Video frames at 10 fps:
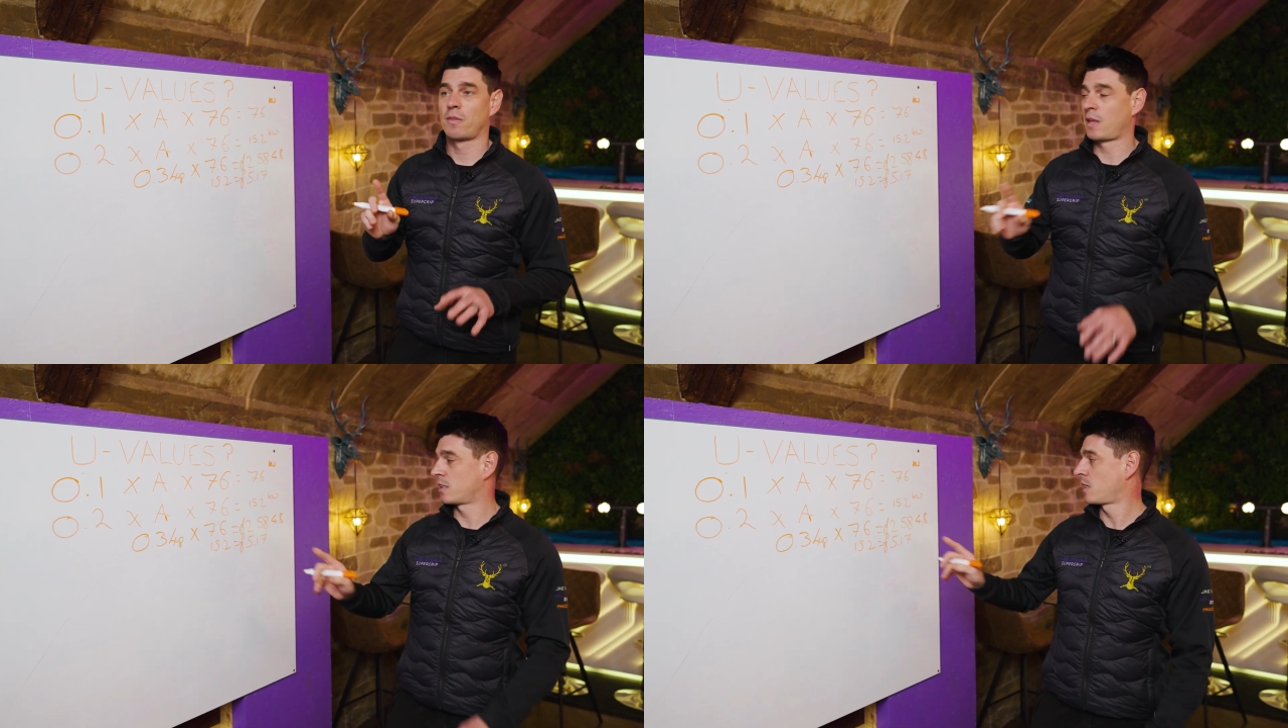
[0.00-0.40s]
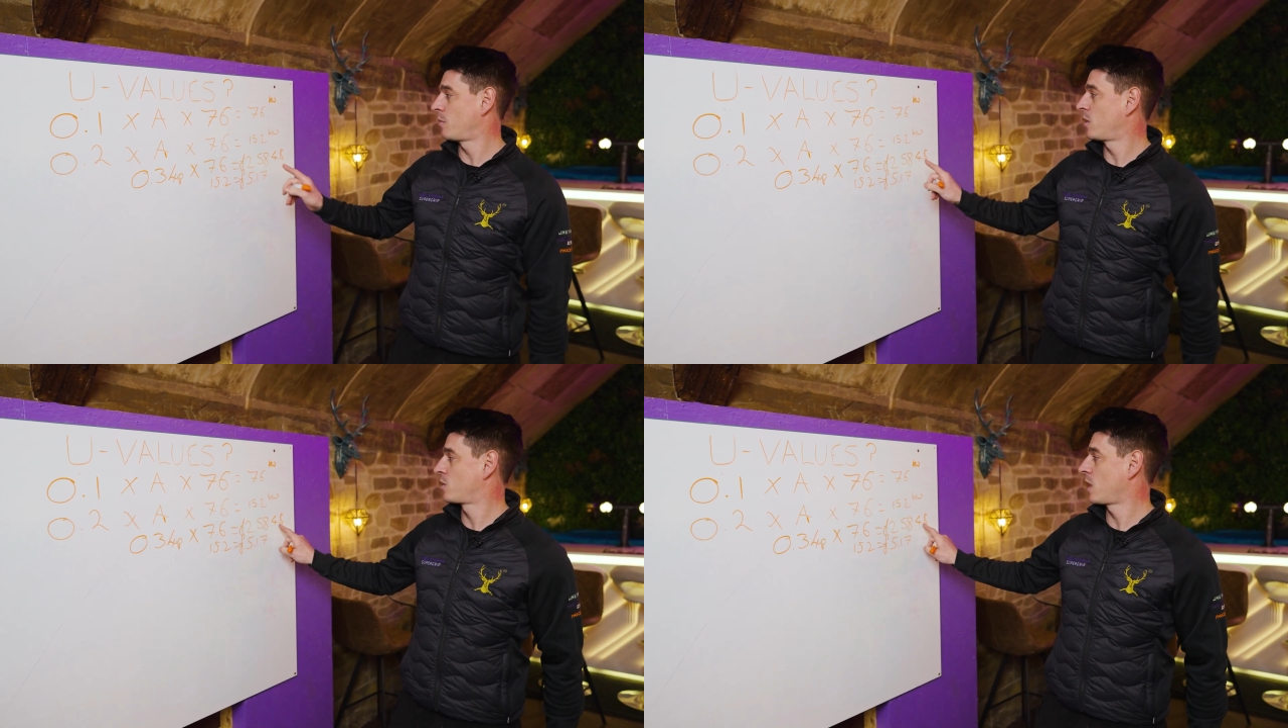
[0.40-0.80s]
that's how
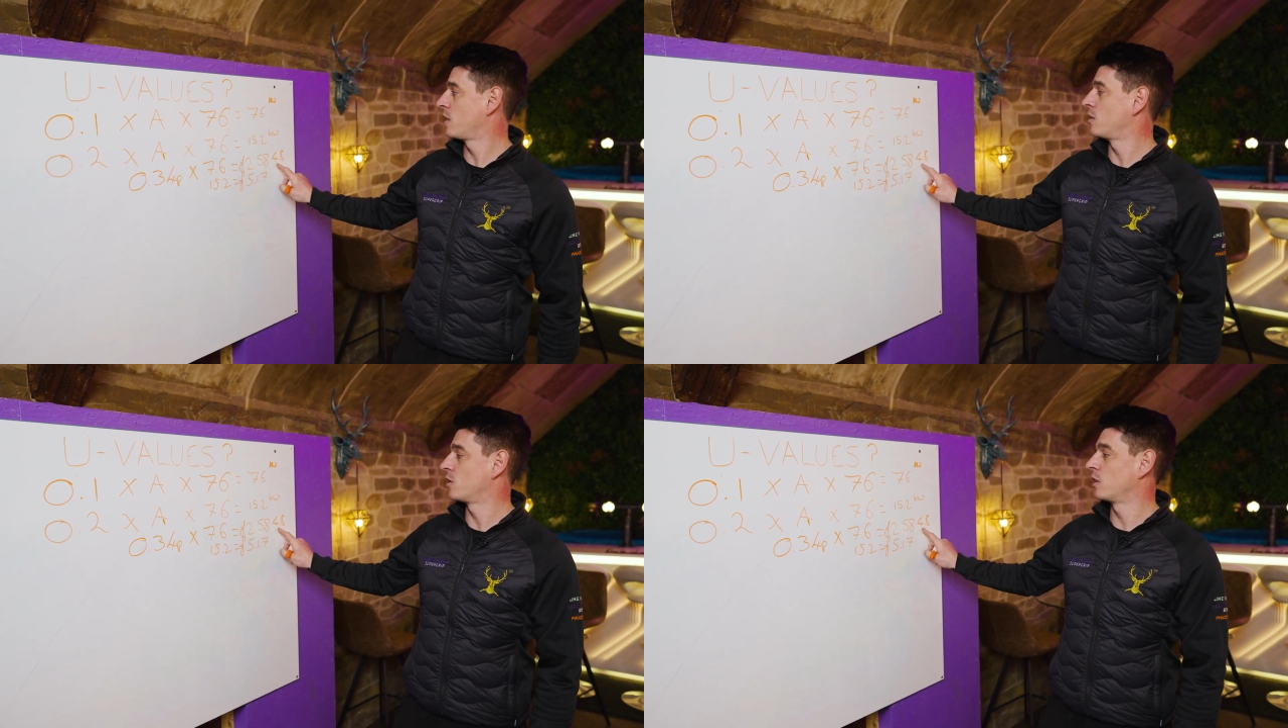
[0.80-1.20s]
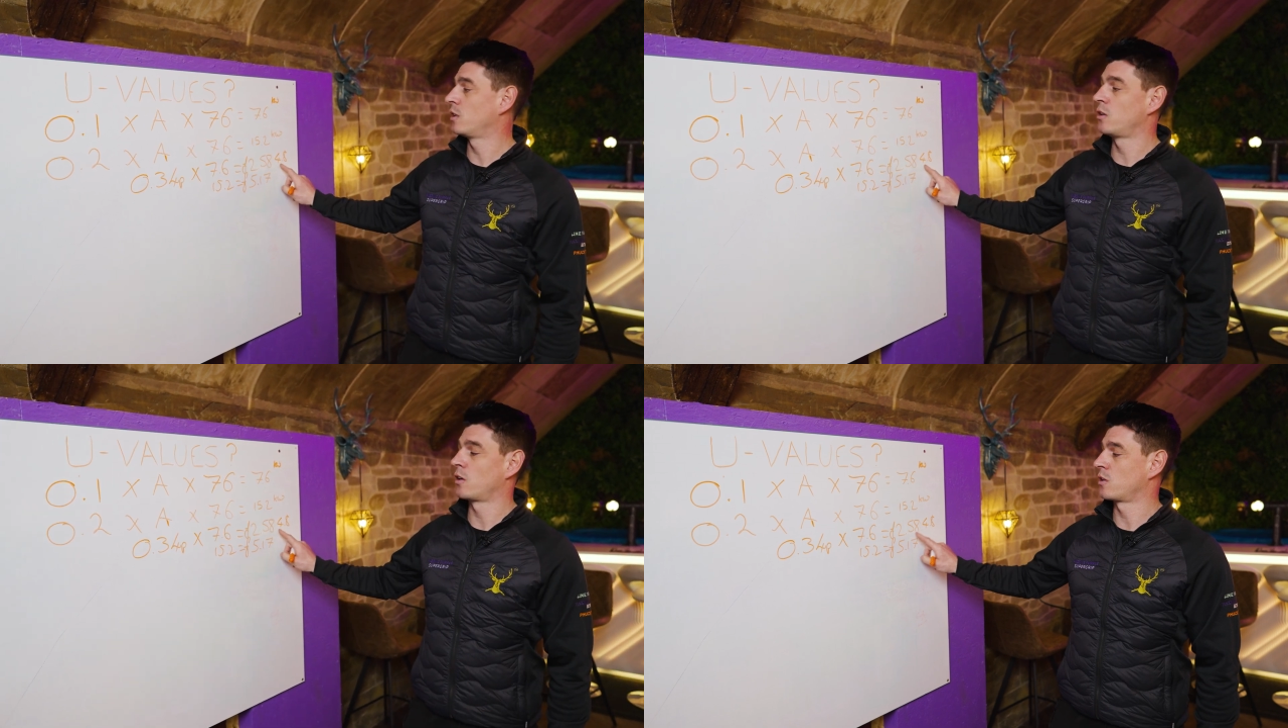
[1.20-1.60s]
much energy
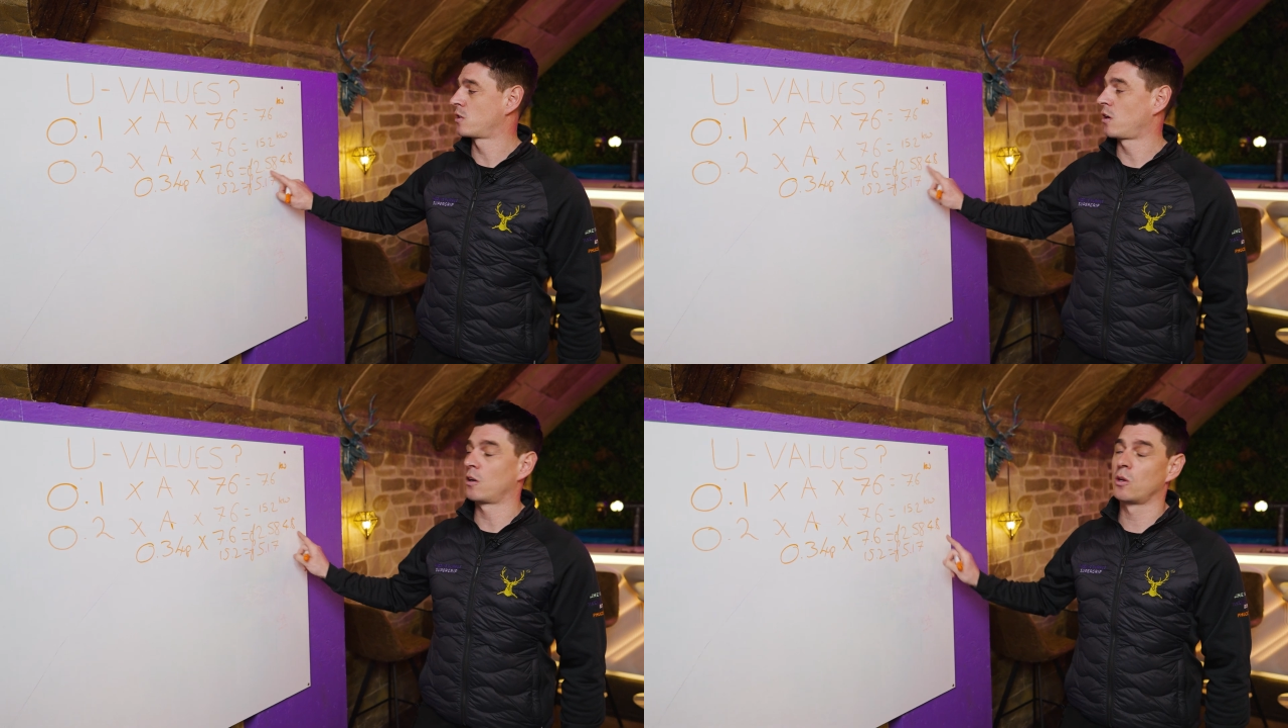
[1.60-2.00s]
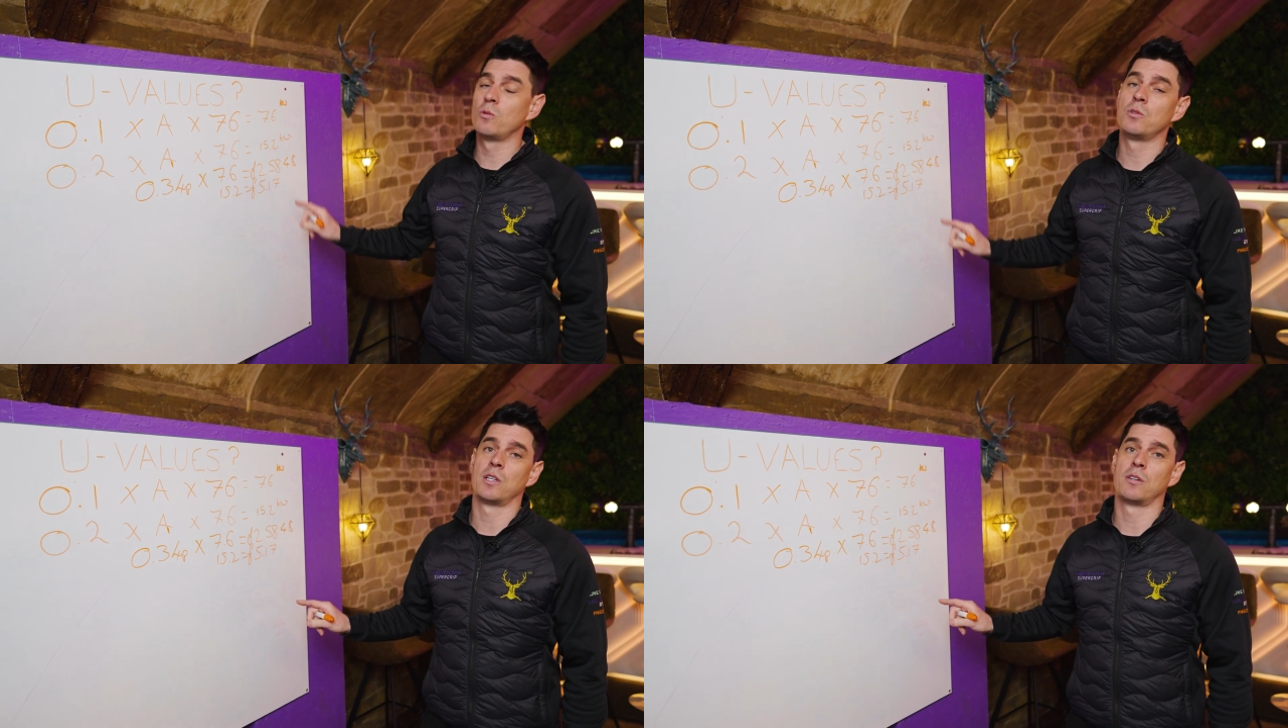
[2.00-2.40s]
you're going to start
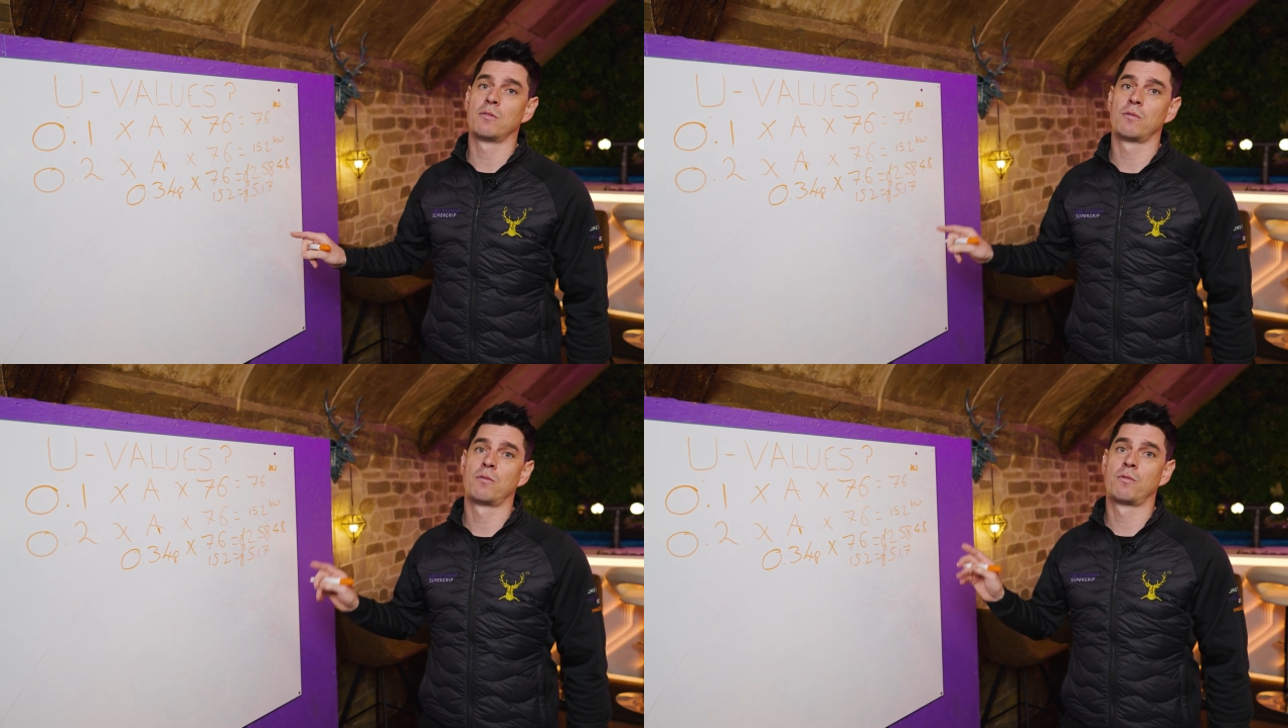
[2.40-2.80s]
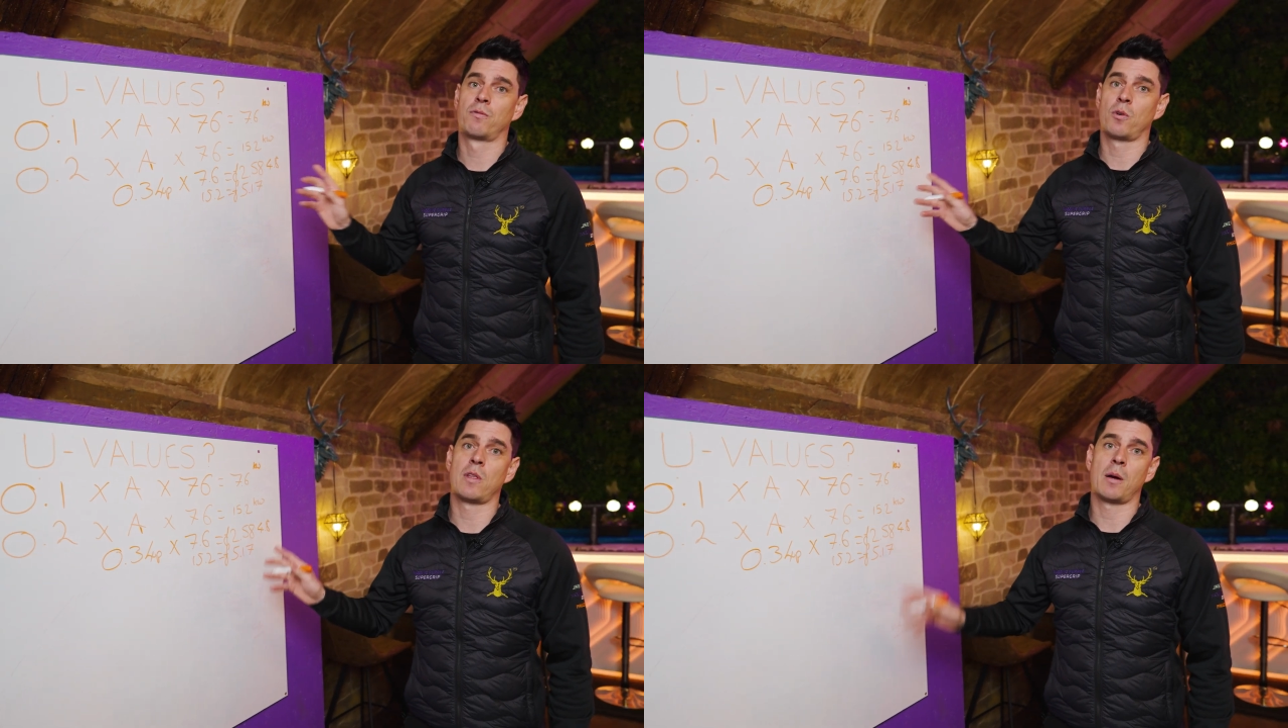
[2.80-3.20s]
losing
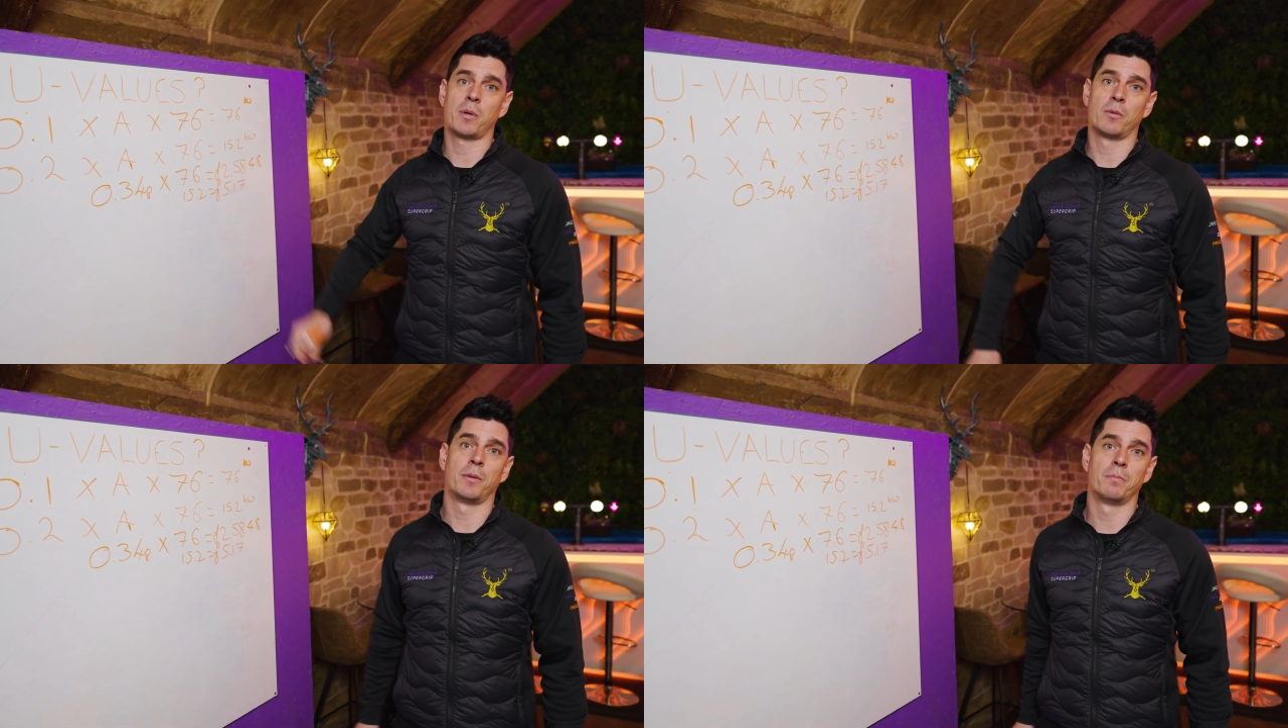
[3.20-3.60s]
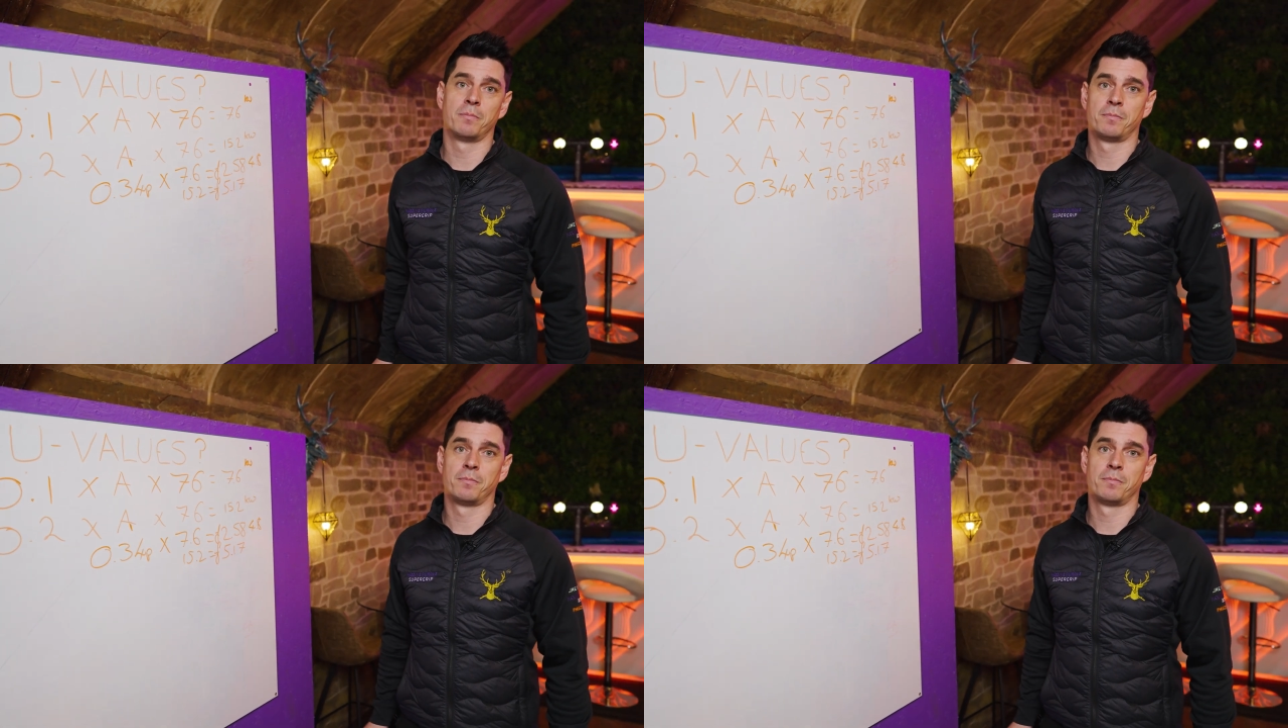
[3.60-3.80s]
through that building.